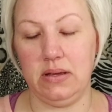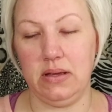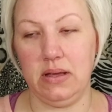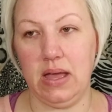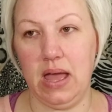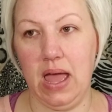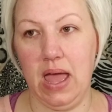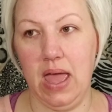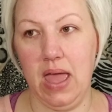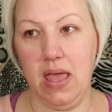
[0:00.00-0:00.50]

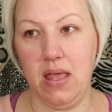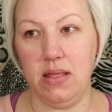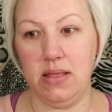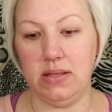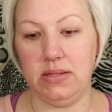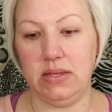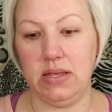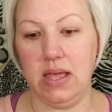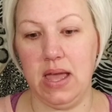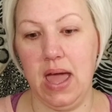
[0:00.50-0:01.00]

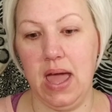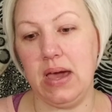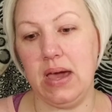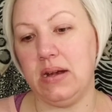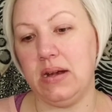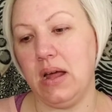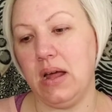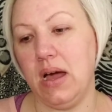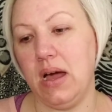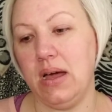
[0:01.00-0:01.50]
let's see, I
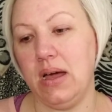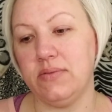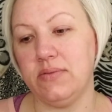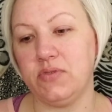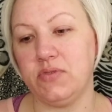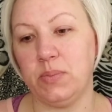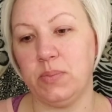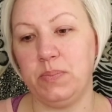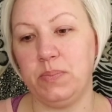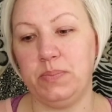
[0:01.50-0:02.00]
had it
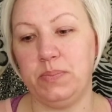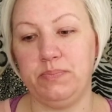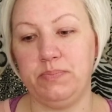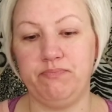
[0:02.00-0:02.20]
on for